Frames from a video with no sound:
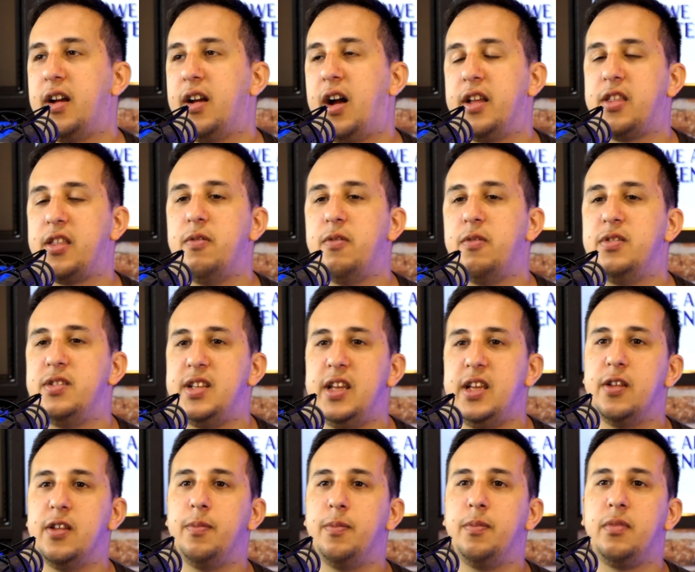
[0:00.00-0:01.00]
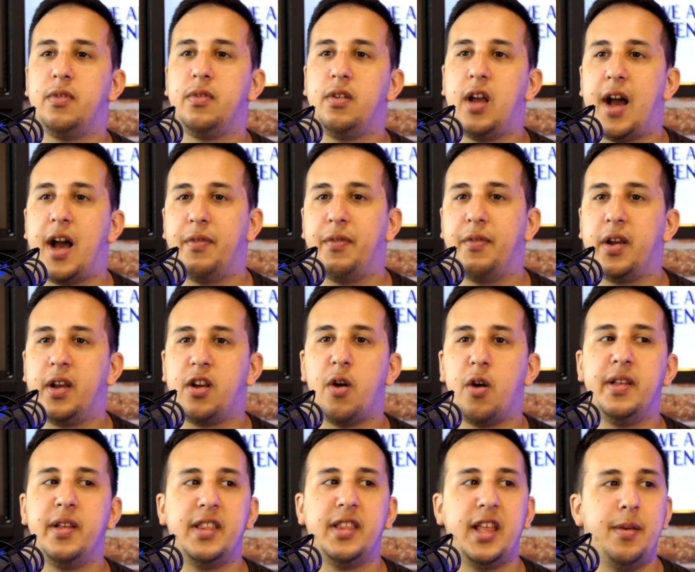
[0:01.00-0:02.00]
I don't see them having
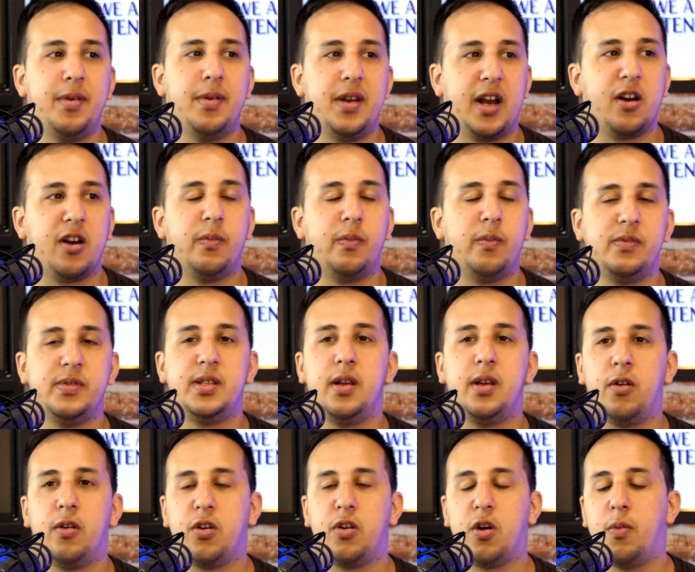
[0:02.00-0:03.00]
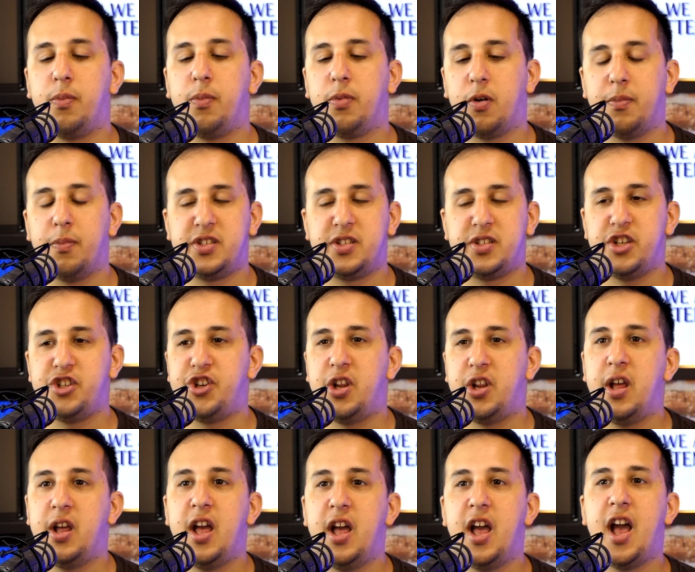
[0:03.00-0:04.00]
going deep in that uh, com- competition,
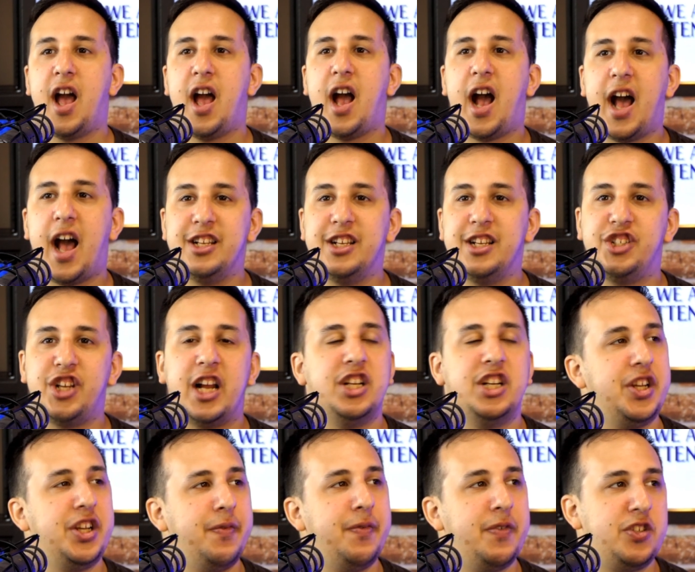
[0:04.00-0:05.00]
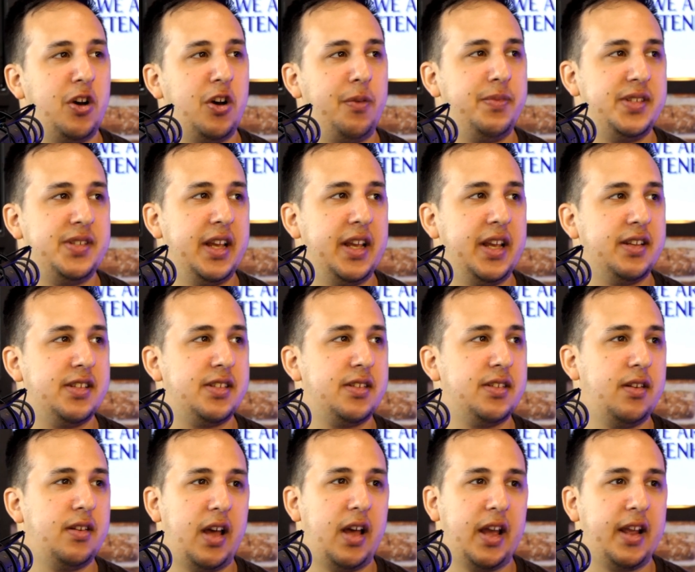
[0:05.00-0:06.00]
and challenging for top six.
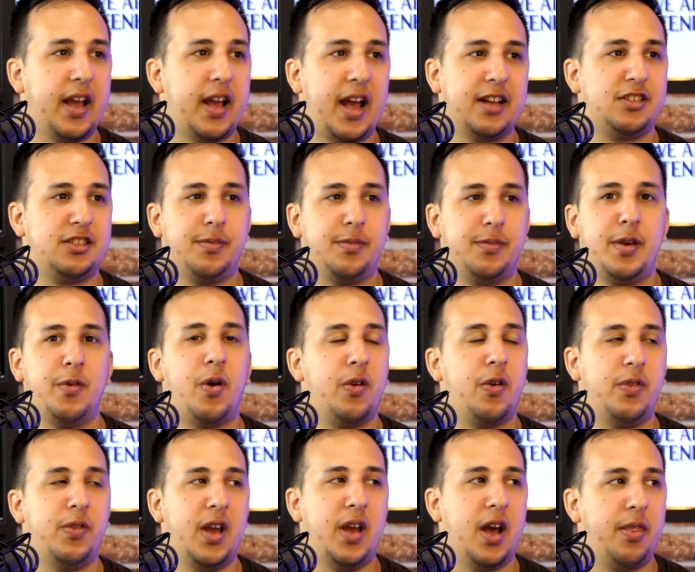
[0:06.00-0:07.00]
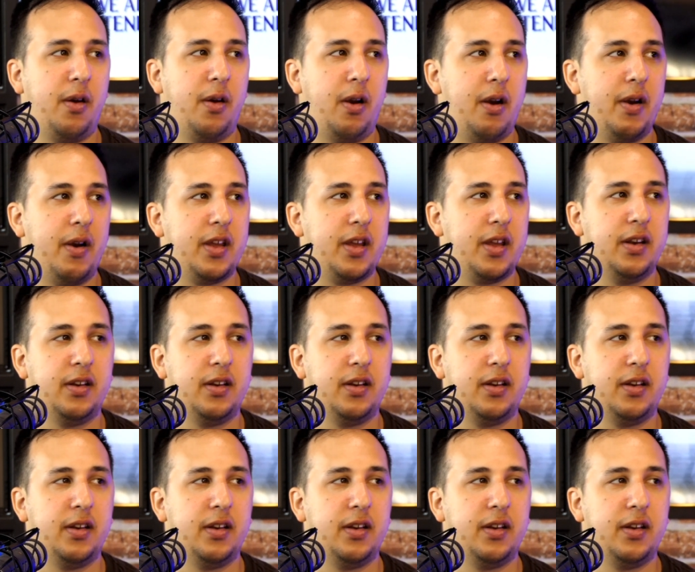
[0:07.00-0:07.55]
Like it has to be one or the other, mm, I hmm, reckon.